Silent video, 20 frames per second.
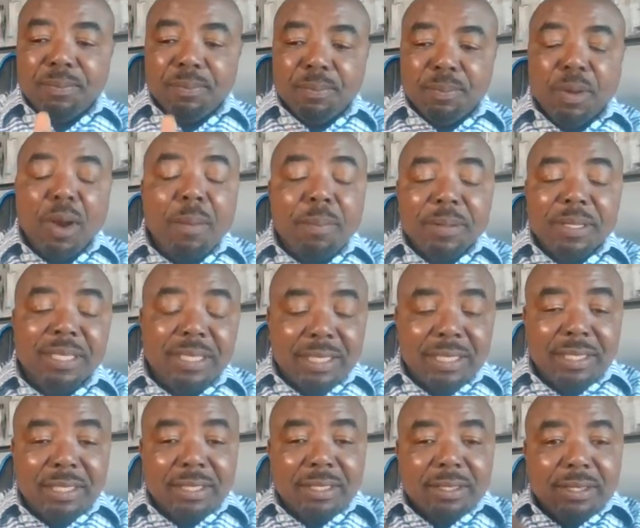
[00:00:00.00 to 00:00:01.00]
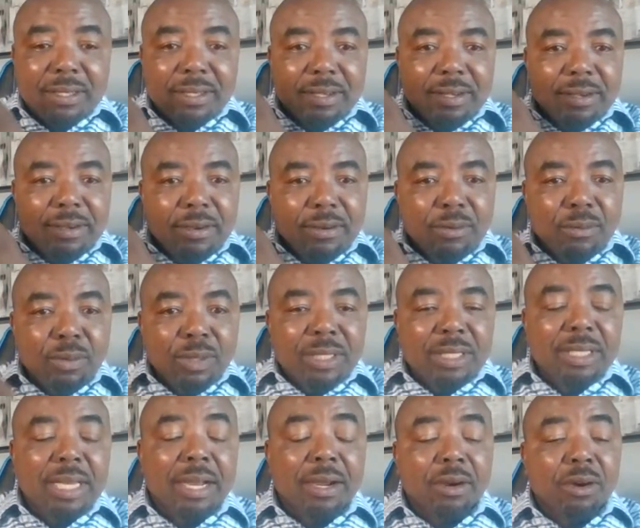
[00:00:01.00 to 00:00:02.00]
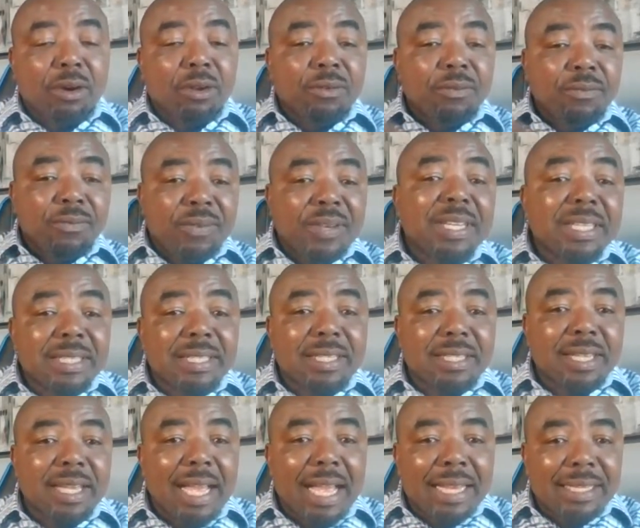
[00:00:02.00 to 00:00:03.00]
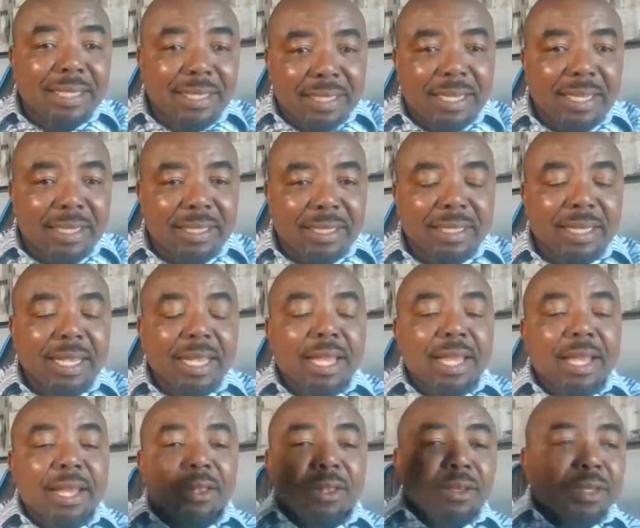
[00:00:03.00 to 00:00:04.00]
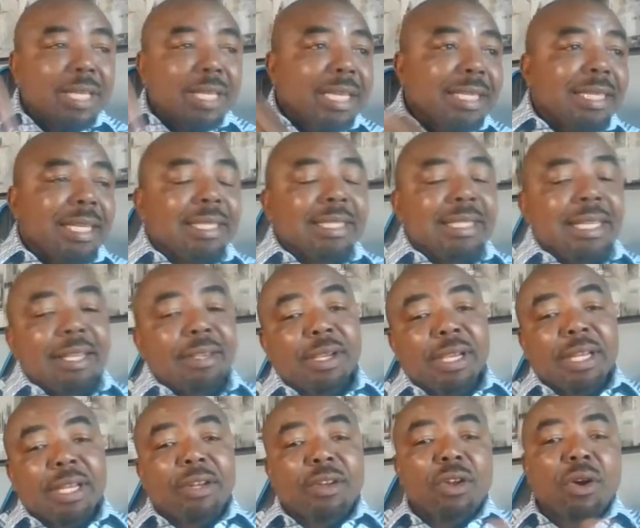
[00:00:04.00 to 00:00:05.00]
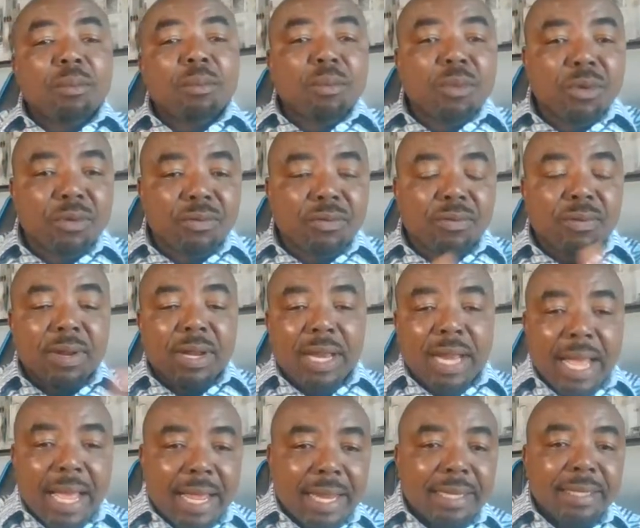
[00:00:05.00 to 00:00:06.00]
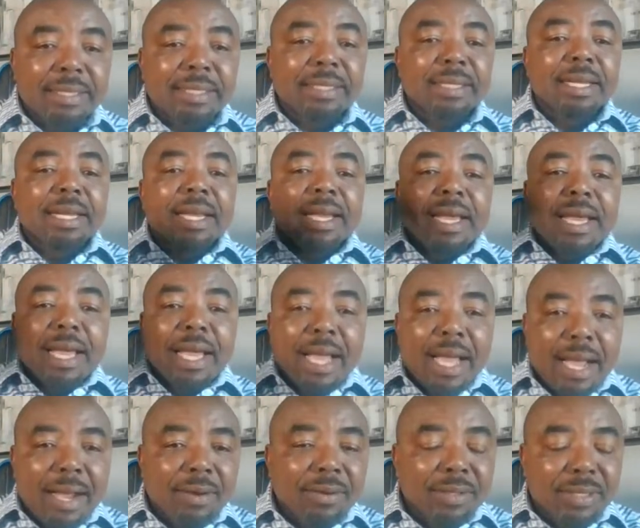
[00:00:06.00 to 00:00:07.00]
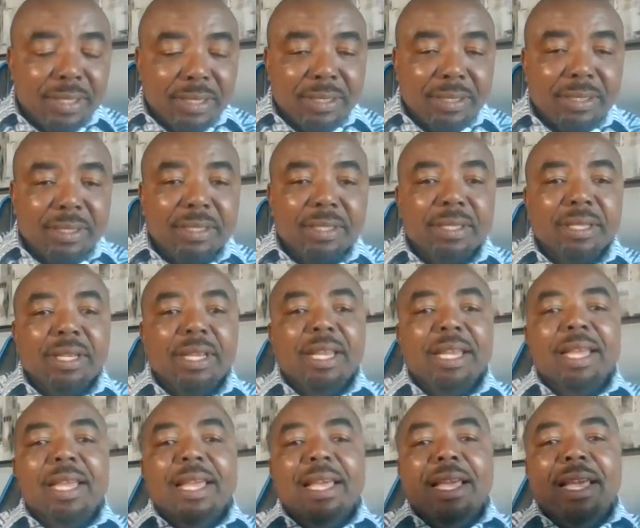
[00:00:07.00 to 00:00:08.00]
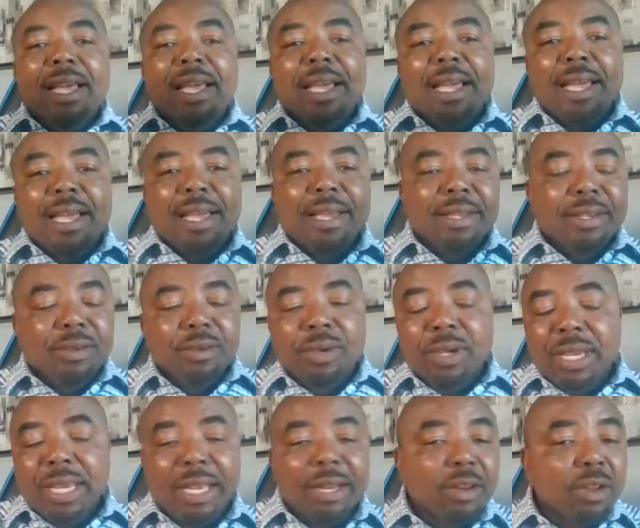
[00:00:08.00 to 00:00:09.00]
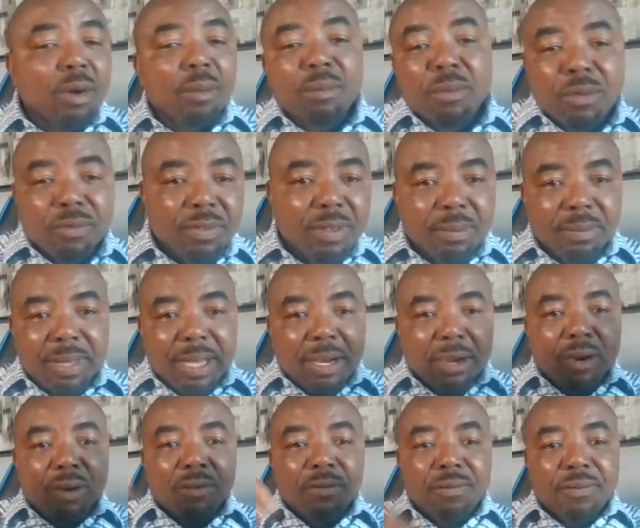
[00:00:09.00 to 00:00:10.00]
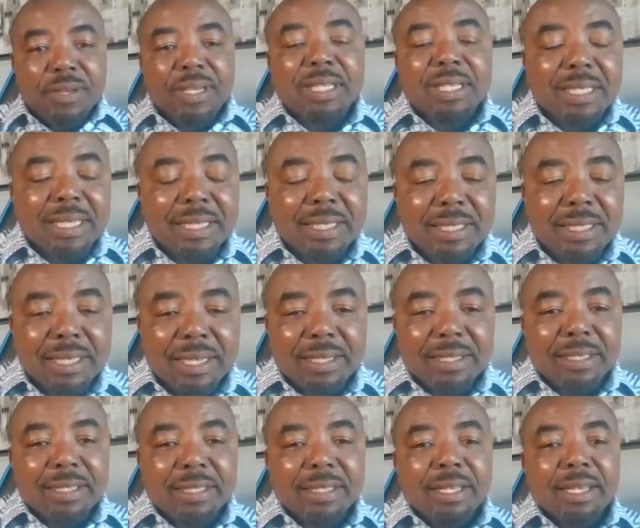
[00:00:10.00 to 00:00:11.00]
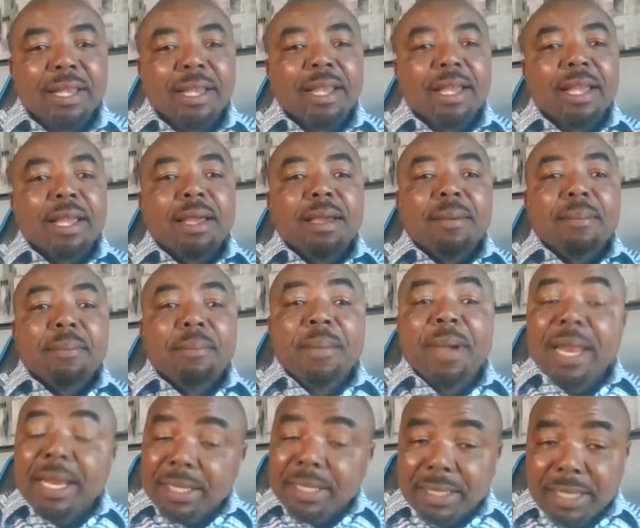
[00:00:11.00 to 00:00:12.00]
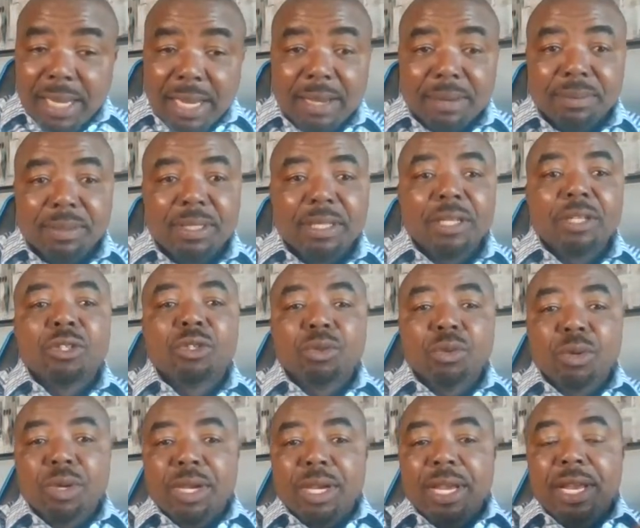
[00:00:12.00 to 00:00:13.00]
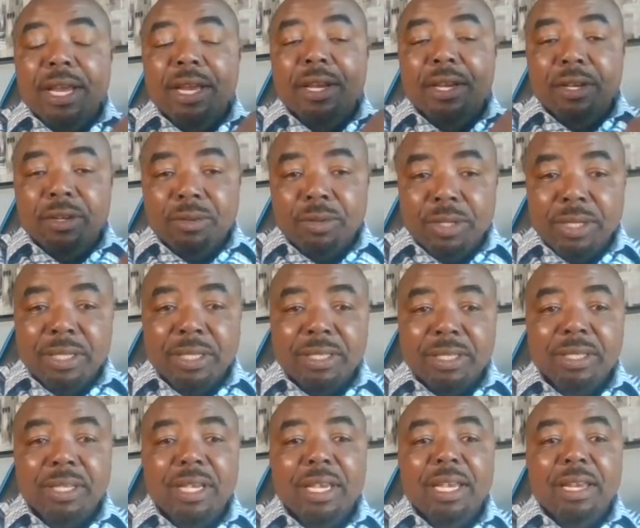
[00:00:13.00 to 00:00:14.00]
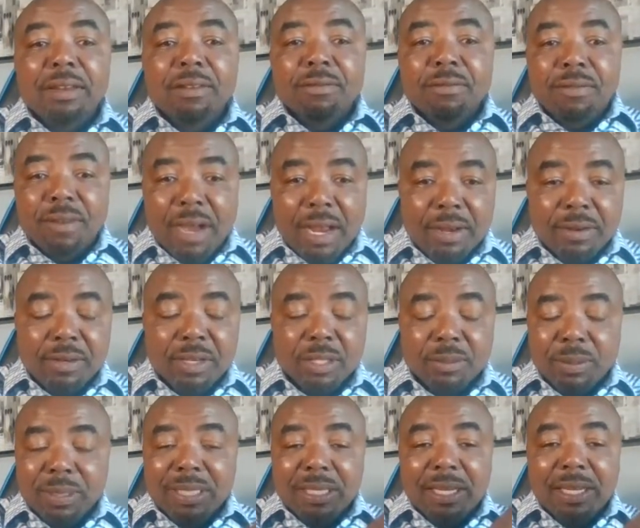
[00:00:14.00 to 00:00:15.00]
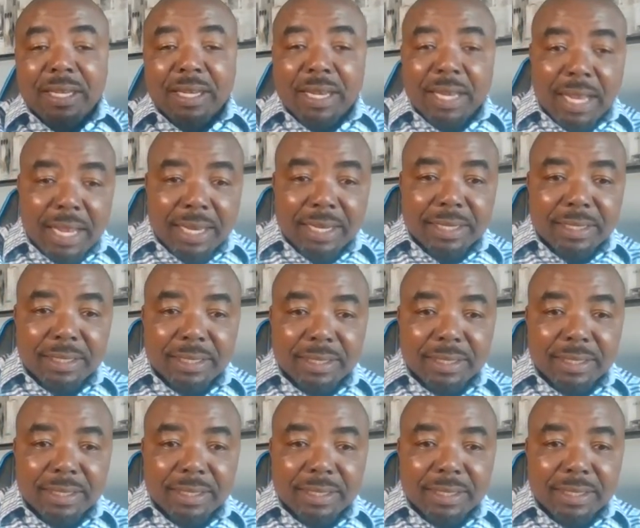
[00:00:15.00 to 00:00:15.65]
properties, which are called fixed assets, those assets that you cannot move, land, houses, you cannot move them. They're called fixed assets. Many times they do increase in value, especially land.